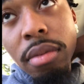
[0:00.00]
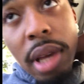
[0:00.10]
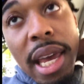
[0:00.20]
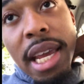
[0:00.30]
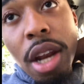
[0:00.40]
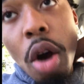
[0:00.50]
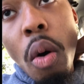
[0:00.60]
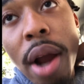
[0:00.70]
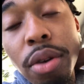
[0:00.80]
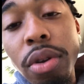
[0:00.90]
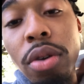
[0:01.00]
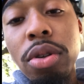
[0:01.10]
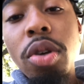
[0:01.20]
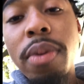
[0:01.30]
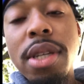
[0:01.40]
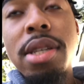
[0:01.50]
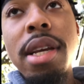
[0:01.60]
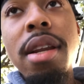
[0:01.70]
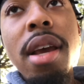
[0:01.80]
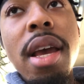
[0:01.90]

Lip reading: He know I do YouTube and shit.